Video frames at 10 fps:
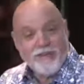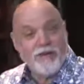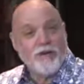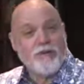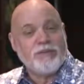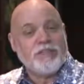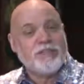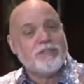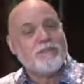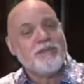Now notice
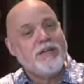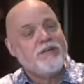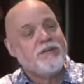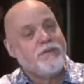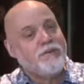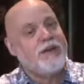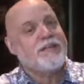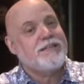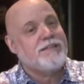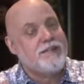these three
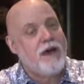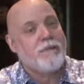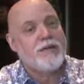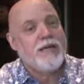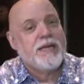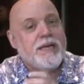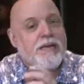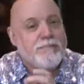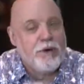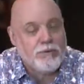great dominating
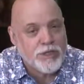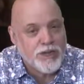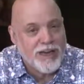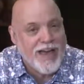emotional